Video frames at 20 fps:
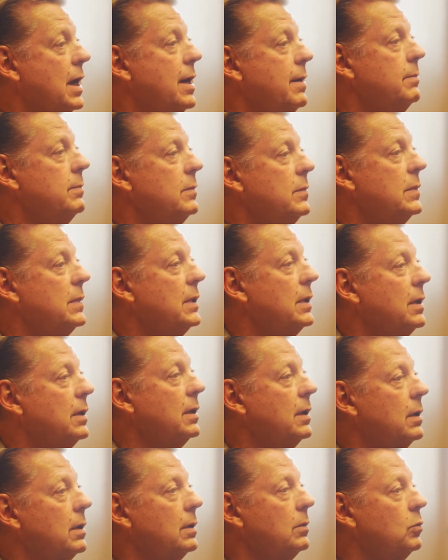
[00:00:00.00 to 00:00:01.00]
I'm
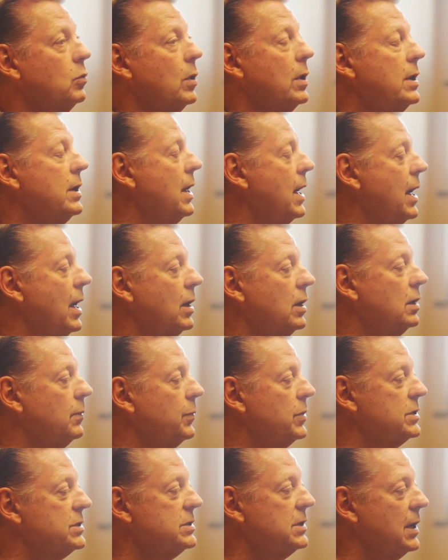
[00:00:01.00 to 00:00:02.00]

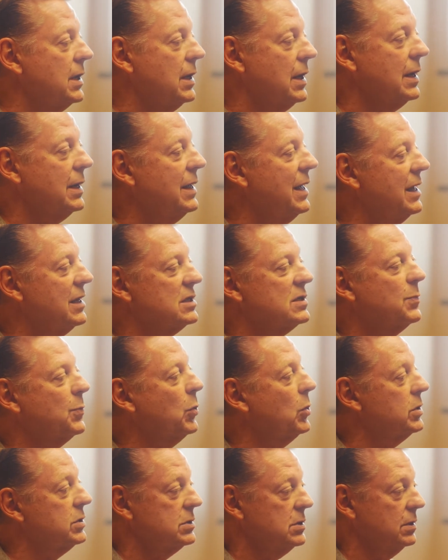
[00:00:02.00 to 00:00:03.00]
100% against
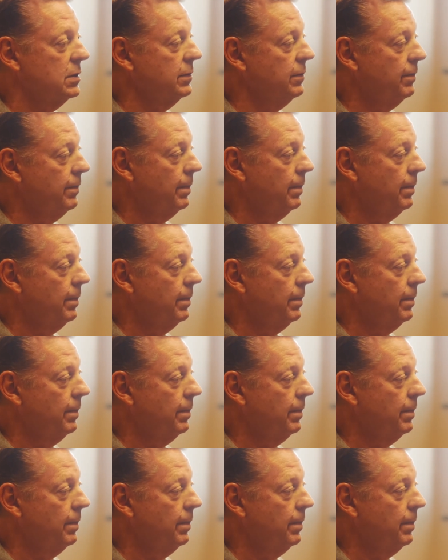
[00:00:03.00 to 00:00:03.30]
prison,